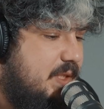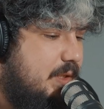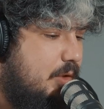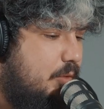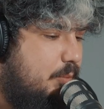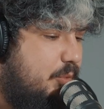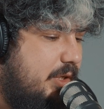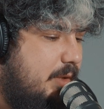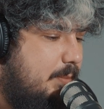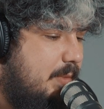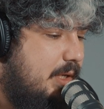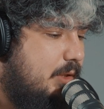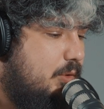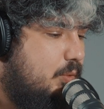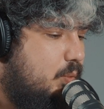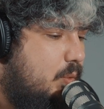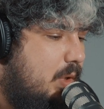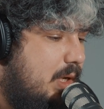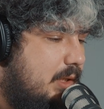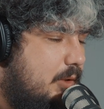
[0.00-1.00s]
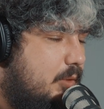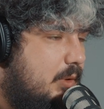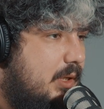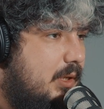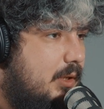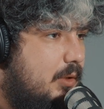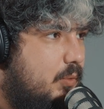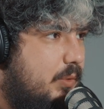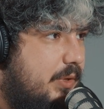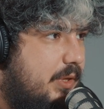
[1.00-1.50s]
So pretty much what our
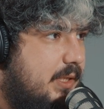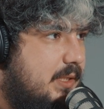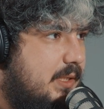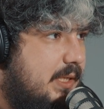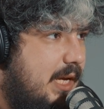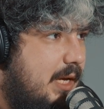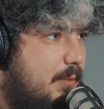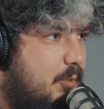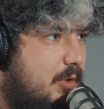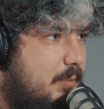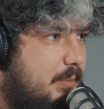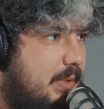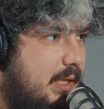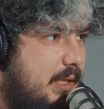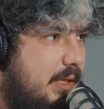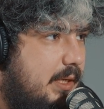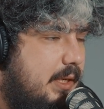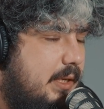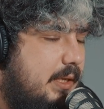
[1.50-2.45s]
goal with this game will be